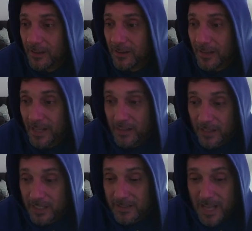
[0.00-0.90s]
And
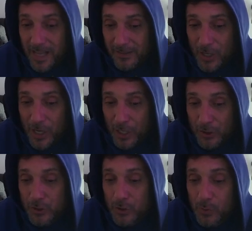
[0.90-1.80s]
these guys got a
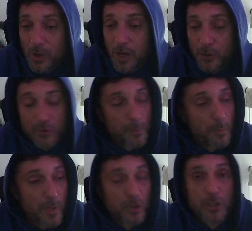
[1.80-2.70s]
$200
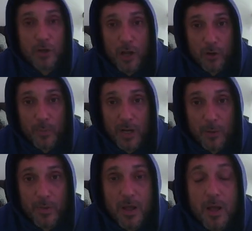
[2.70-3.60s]
million
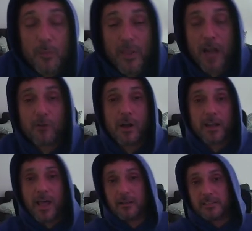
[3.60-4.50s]
pump. BlackRock,
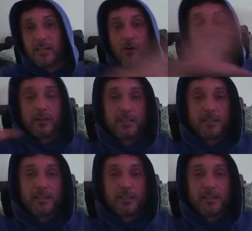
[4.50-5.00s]
Galaxy, and all these